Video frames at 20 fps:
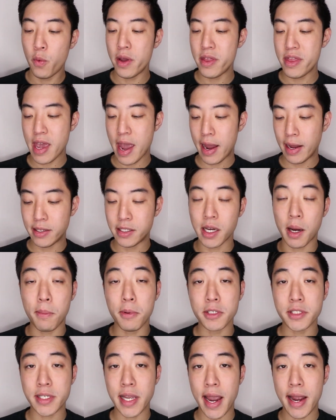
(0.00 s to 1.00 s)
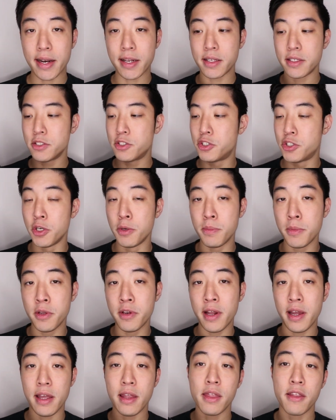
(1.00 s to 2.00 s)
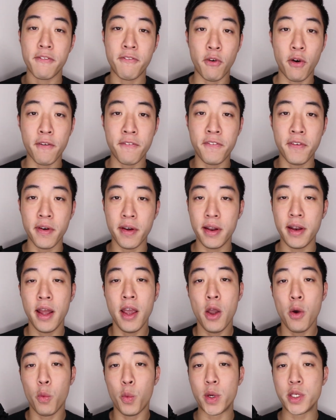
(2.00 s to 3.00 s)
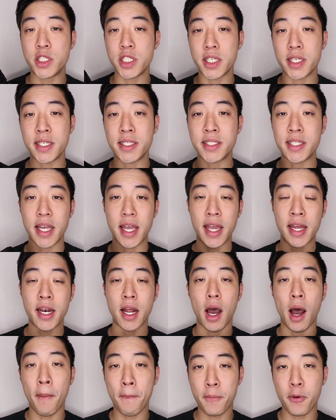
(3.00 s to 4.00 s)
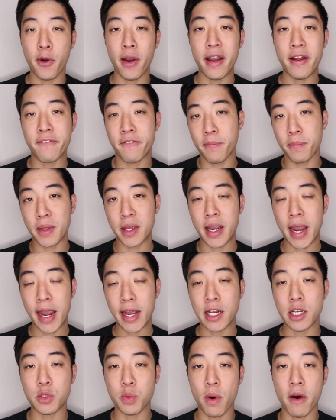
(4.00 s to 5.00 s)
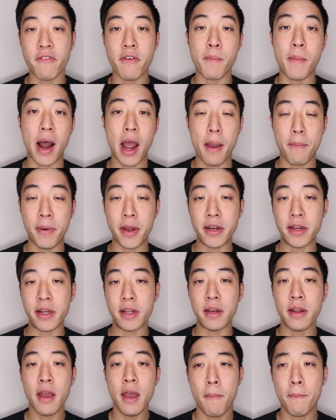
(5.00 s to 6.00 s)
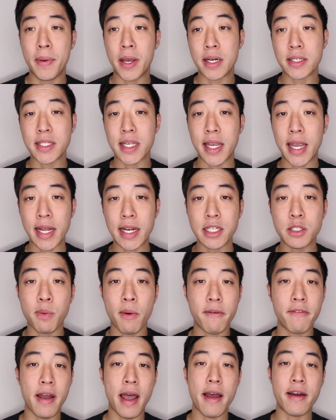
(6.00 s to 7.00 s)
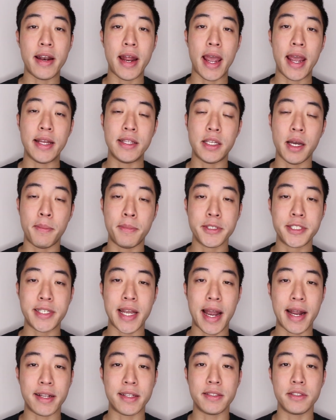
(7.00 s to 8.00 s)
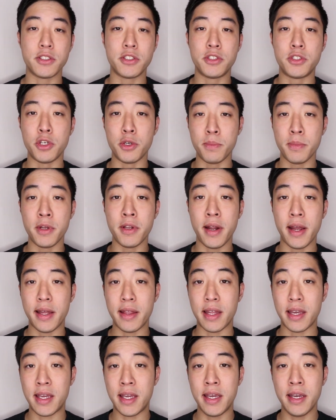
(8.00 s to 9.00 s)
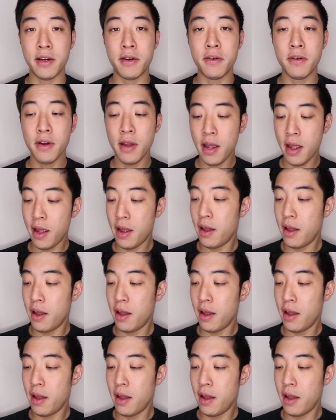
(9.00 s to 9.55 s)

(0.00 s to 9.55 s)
with a double stack Zoom unit in the forefoot, which is an upgrade from the KD 12 in my opinion, because the KD 12 had a double stack Zoom unit in the heel.